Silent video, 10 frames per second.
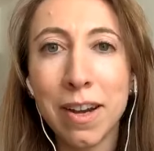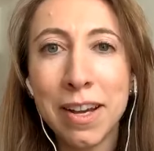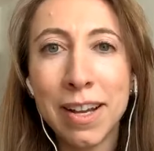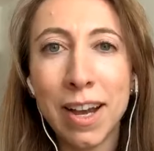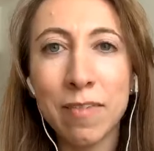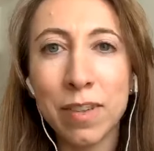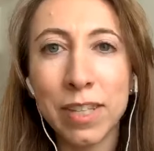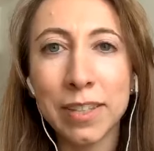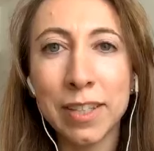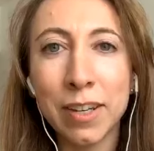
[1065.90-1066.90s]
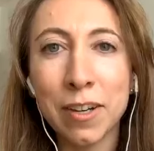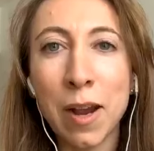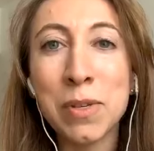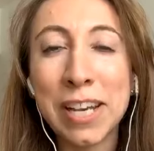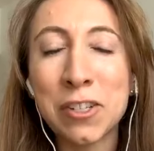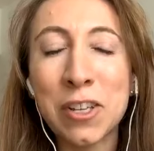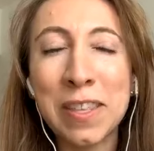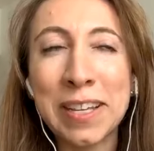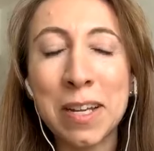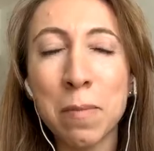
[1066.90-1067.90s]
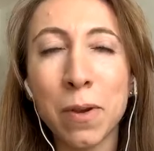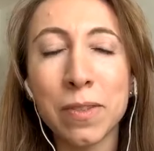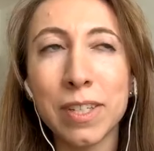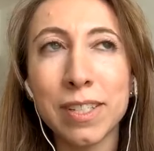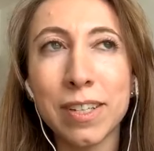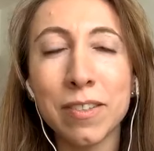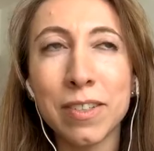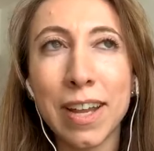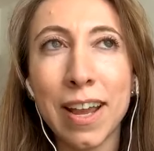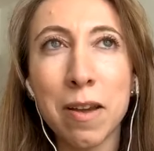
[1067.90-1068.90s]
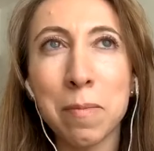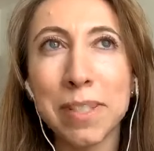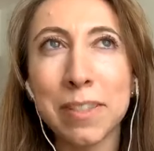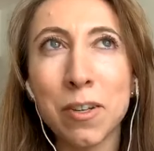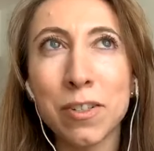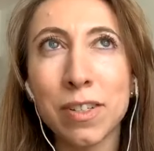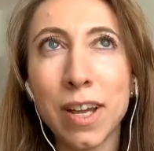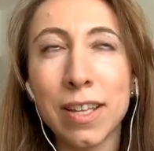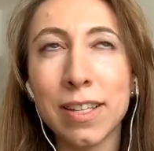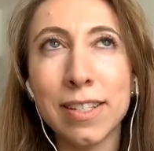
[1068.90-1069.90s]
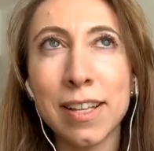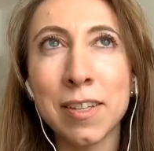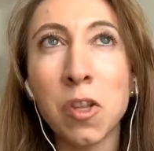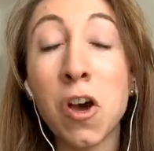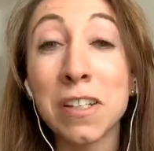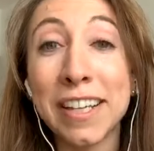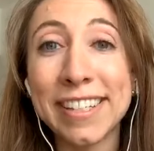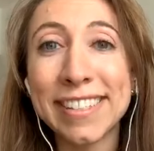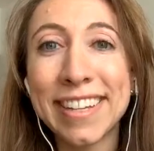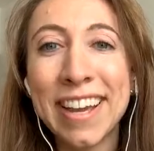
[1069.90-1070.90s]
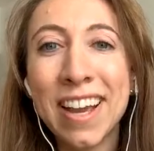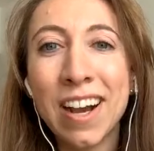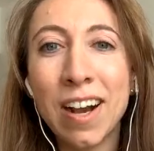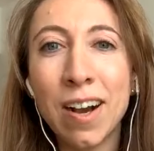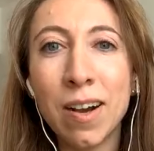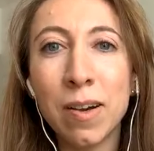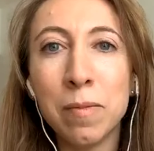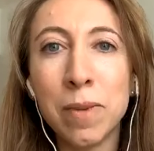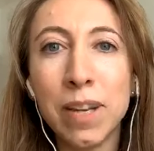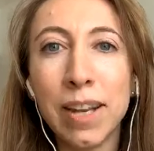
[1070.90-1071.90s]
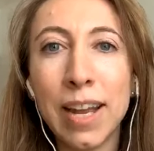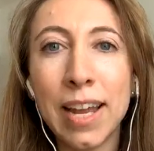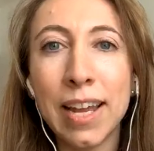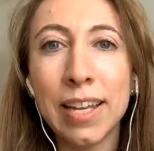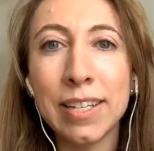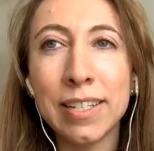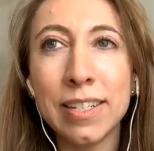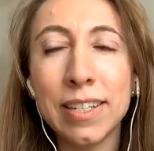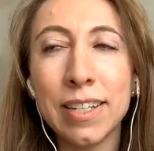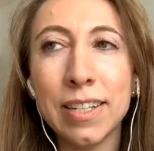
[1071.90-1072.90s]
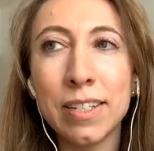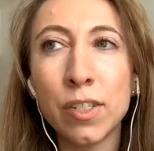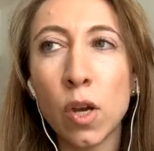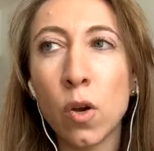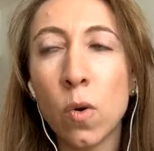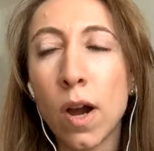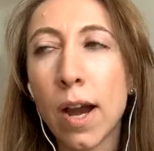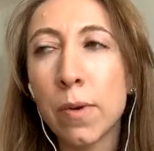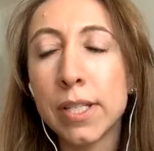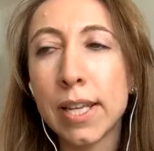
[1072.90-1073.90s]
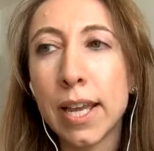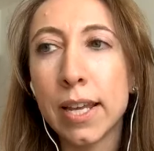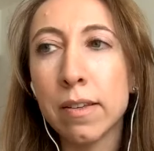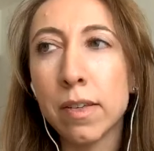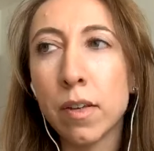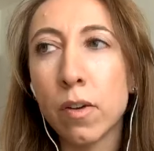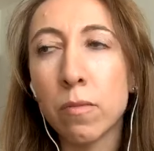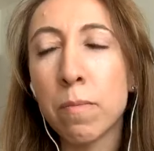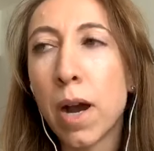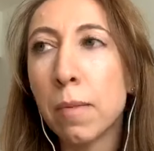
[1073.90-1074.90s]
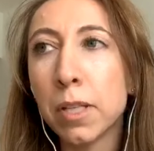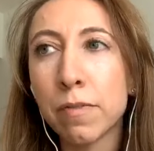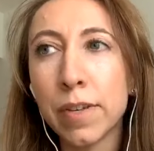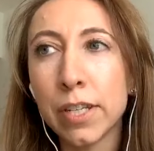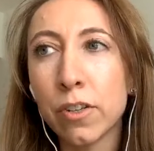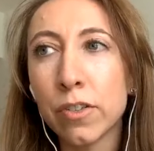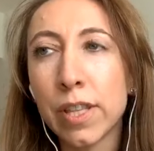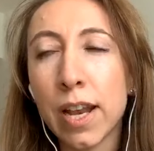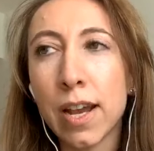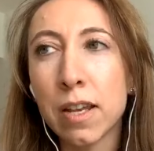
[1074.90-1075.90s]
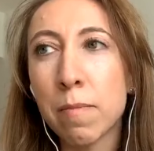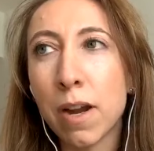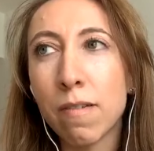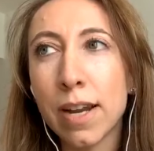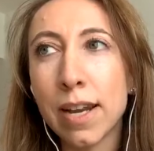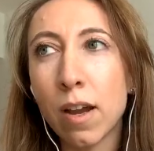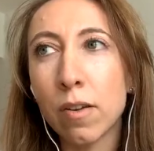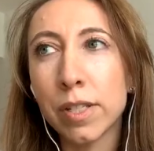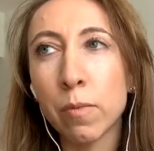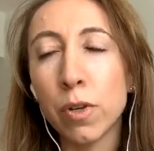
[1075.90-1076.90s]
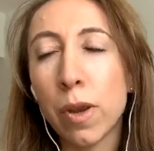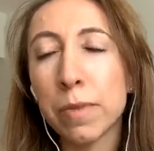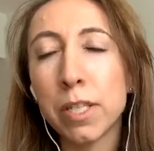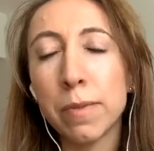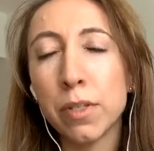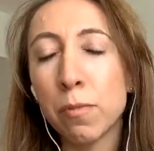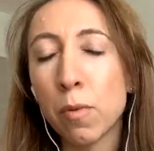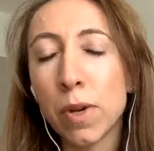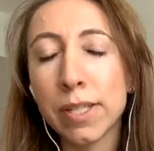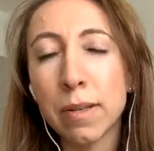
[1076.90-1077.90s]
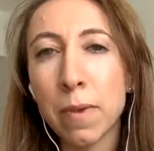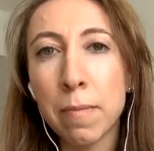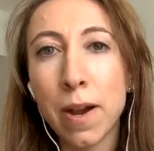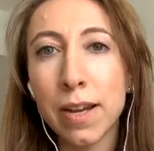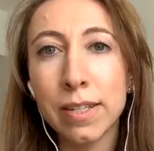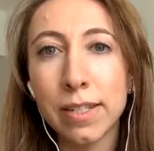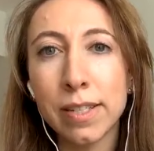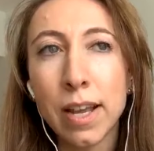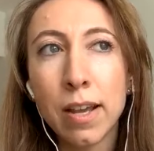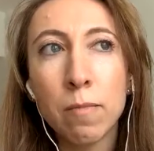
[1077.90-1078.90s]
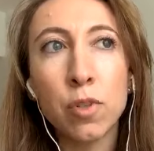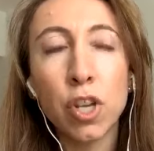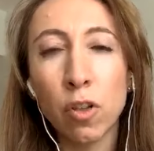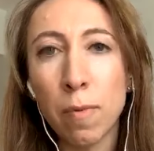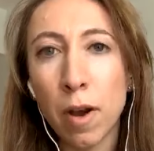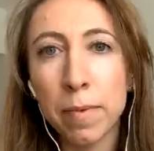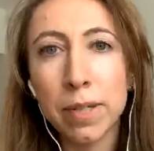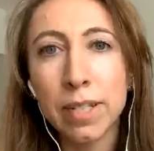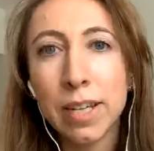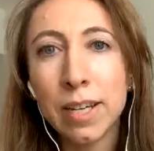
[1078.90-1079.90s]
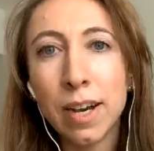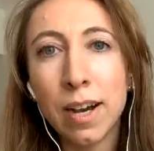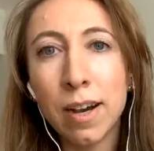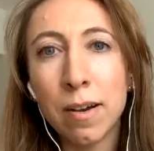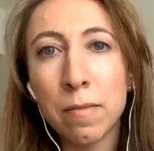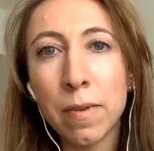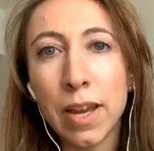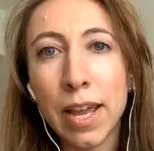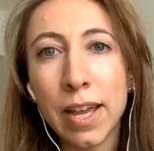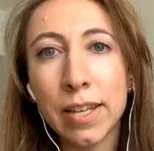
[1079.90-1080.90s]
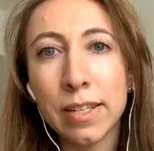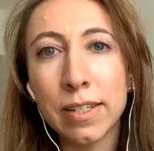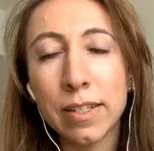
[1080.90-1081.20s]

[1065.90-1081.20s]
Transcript: i feel like there i was actually thinking about this the other day i'm like there's it's, it's a long list um, and so i would say you know public figures that i admire right now someone who happens to be super present in my mind is michelle obama um, and